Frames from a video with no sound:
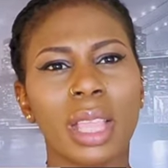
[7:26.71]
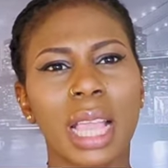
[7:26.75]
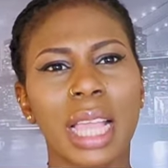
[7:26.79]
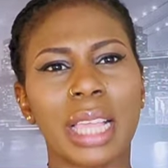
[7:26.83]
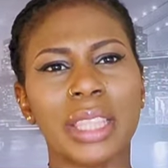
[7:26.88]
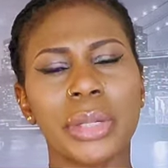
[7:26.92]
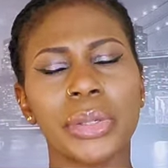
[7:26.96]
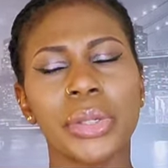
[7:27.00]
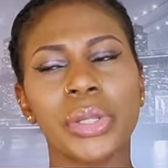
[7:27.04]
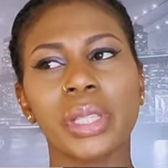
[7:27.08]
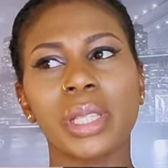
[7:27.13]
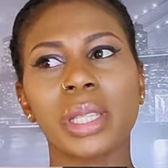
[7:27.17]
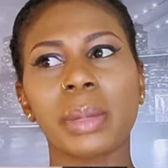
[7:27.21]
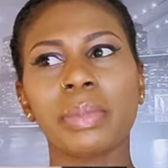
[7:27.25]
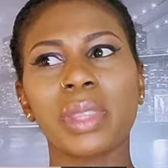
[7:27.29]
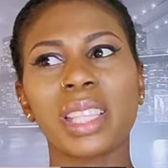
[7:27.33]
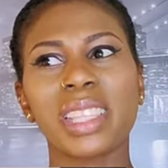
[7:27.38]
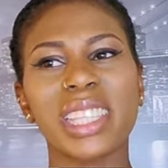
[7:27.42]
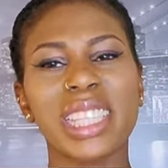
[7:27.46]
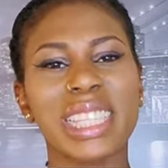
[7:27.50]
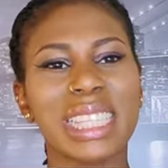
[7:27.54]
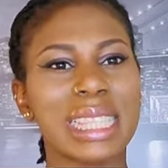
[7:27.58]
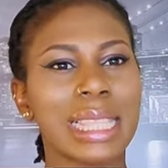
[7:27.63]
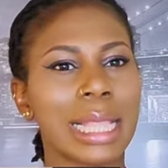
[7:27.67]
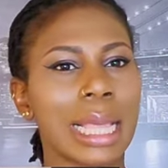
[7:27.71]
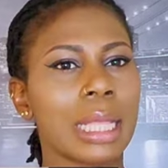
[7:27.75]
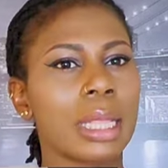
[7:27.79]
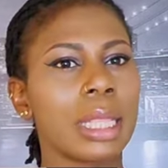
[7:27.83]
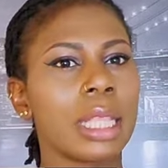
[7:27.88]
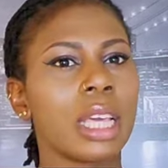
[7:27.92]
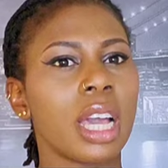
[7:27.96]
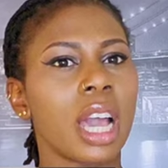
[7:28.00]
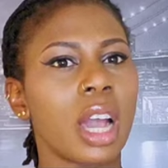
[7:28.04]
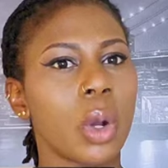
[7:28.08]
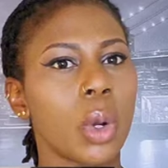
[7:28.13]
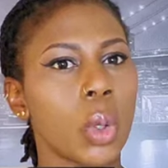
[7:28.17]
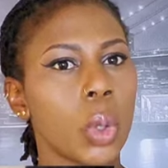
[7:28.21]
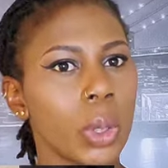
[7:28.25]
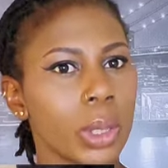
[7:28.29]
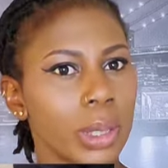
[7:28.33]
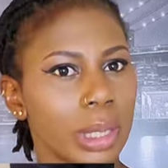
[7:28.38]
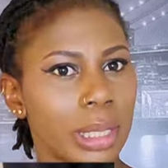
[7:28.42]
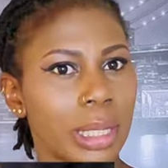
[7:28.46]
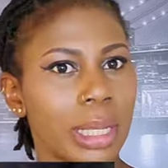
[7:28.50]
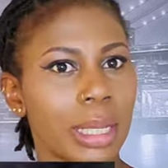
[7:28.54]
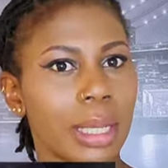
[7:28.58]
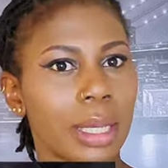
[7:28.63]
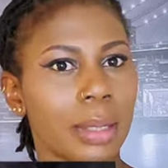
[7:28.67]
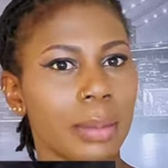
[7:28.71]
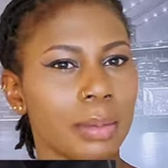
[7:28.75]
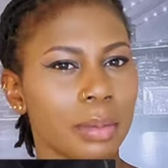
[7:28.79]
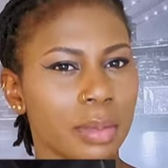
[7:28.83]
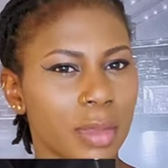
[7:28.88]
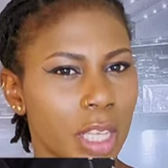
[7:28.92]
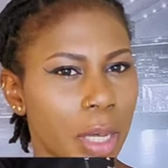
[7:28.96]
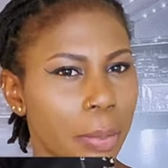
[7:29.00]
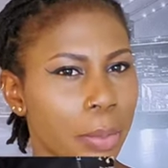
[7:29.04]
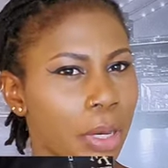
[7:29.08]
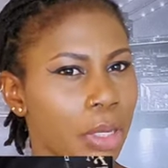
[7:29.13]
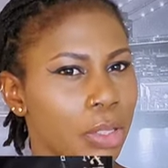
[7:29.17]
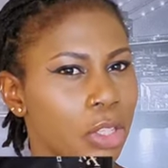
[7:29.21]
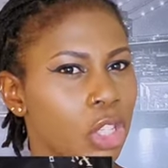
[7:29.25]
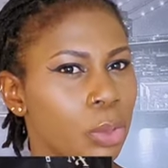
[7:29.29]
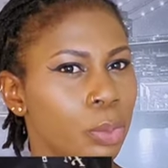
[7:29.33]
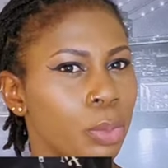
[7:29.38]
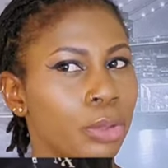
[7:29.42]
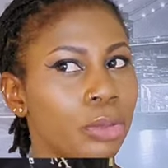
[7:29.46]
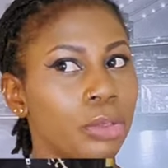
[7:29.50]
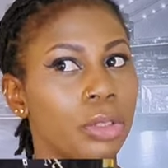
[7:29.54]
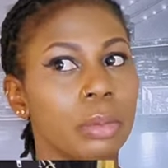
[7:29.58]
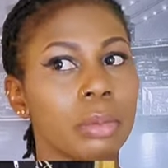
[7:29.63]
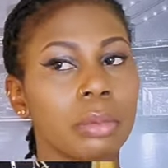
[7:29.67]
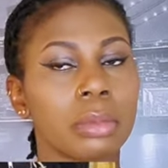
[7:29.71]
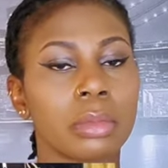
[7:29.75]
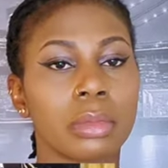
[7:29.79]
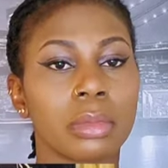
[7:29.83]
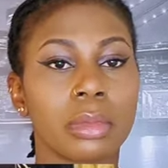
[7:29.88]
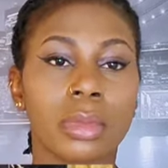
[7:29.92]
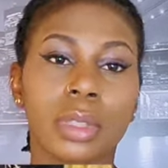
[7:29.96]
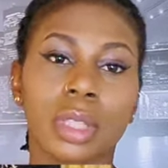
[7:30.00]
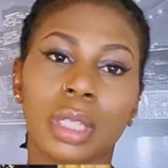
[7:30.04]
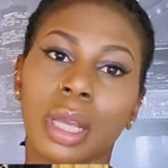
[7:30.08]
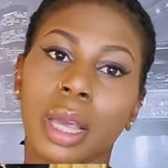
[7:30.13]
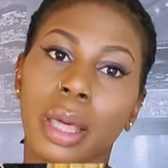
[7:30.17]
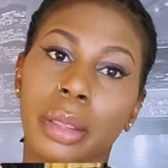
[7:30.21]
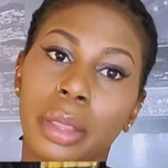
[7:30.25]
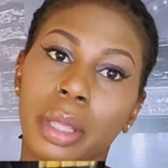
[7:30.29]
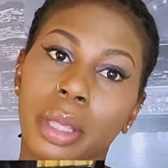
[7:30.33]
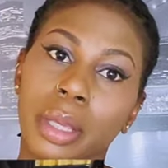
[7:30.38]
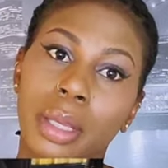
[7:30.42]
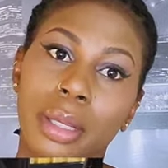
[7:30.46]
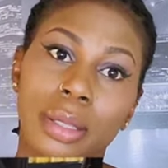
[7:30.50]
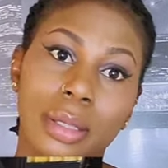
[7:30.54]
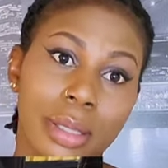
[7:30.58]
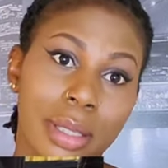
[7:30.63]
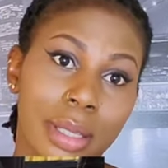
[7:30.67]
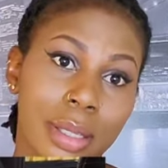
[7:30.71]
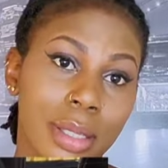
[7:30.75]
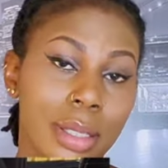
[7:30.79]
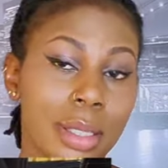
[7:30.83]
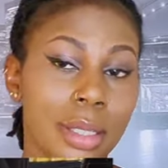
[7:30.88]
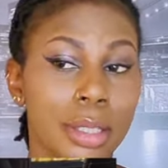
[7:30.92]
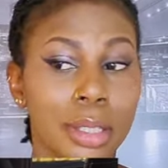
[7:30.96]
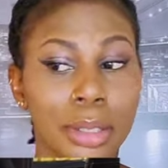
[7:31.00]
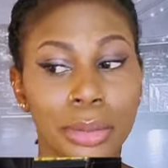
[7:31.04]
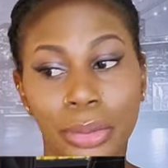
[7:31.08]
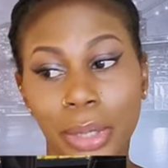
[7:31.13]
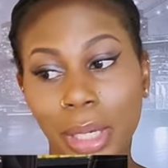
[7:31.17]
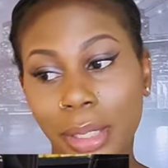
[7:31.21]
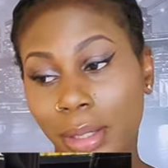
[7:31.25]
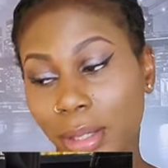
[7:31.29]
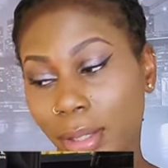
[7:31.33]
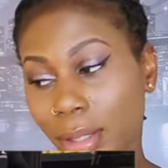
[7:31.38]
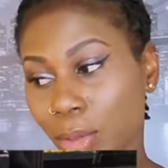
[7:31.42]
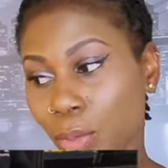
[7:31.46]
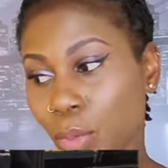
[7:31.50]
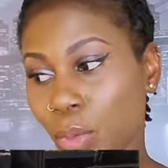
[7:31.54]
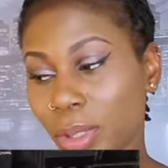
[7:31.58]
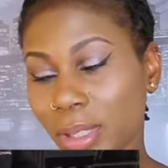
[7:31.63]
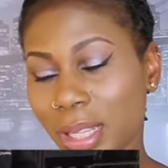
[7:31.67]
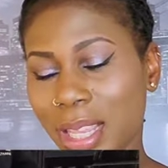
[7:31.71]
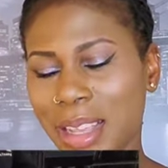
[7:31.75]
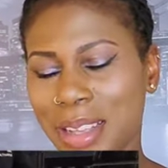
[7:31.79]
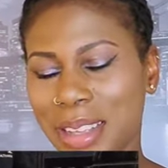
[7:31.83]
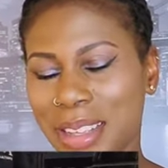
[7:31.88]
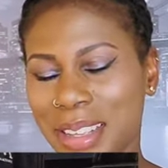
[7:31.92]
And there is something slightly aquatic about this perfume. I think it's the sea, the Red Sea water.